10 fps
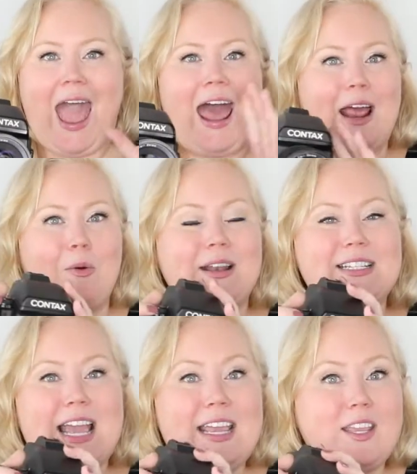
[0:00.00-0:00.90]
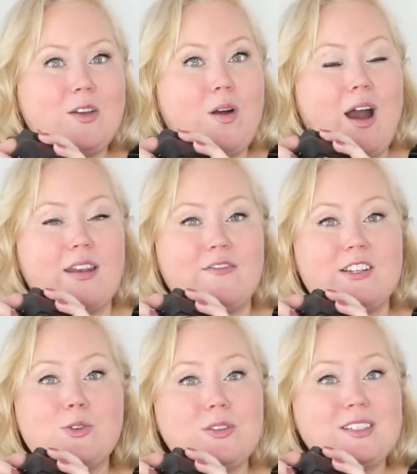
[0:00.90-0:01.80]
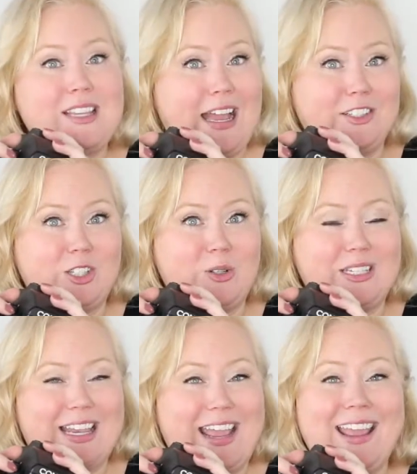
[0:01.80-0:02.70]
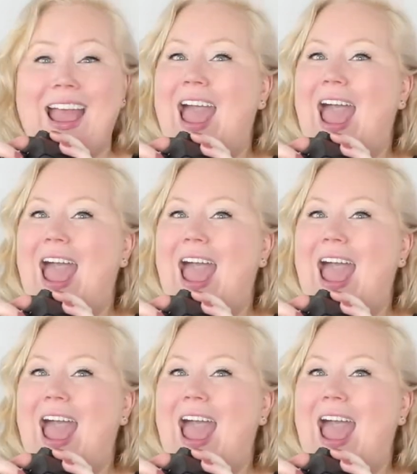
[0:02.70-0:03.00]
And I want to take you on a visual slideshow today